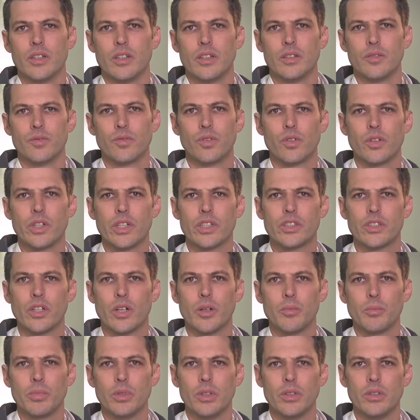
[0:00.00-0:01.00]
For
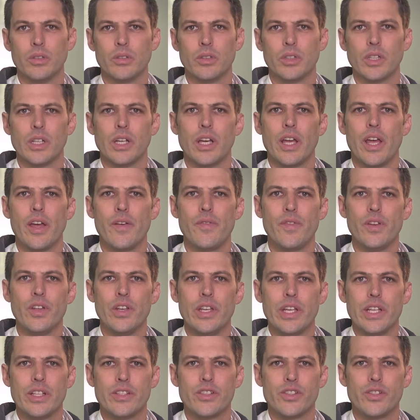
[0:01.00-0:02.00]
example, if you
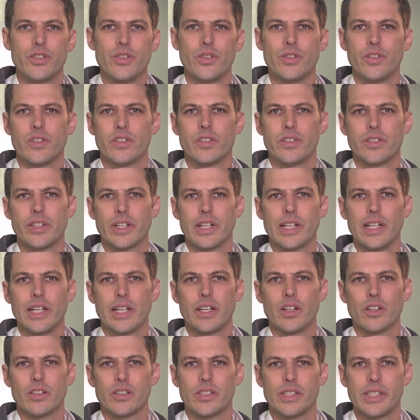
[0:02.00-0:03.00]
need students to
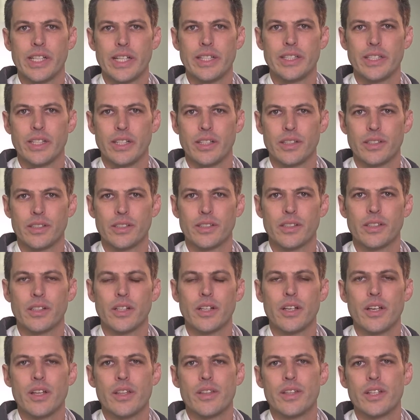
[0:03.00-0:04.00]
click on settings,
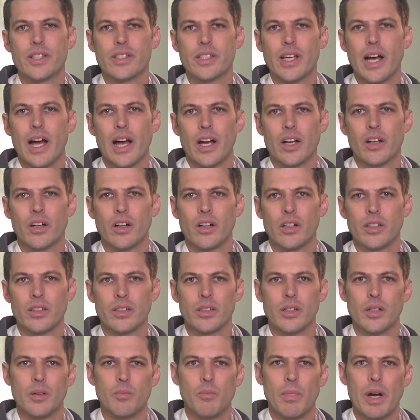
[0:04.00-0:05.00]
this icon
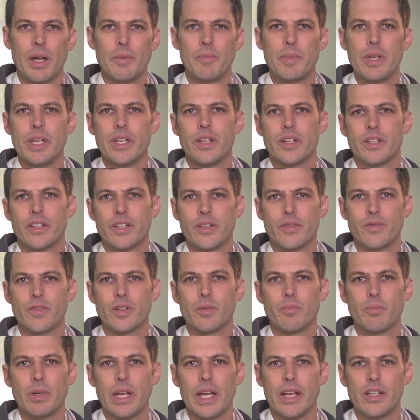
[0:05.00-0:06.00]
might be in a
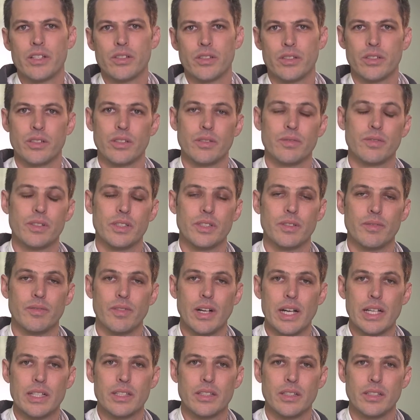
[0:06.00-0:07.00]
different place on different
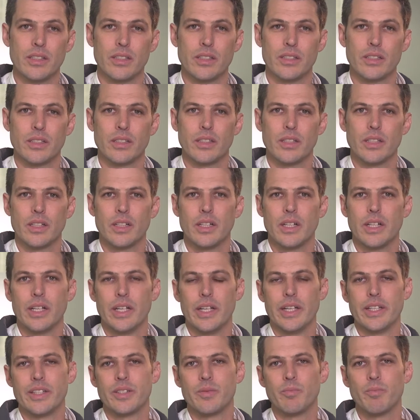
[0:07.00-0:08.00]
devices.
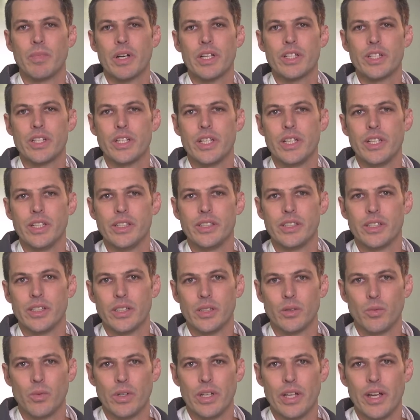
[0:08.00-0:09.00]
It's much
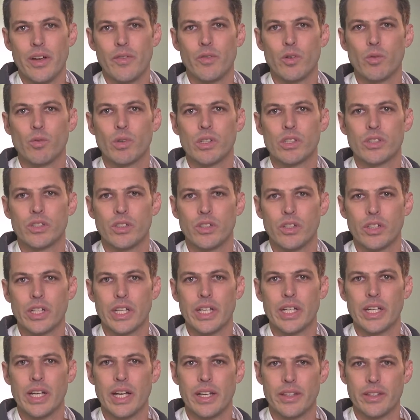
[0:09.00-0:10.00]
easier when everyone's
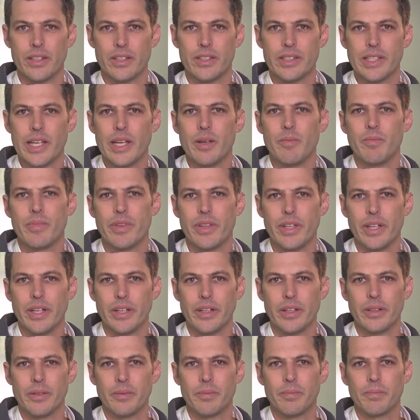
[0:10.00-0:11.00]
looking at the same thing.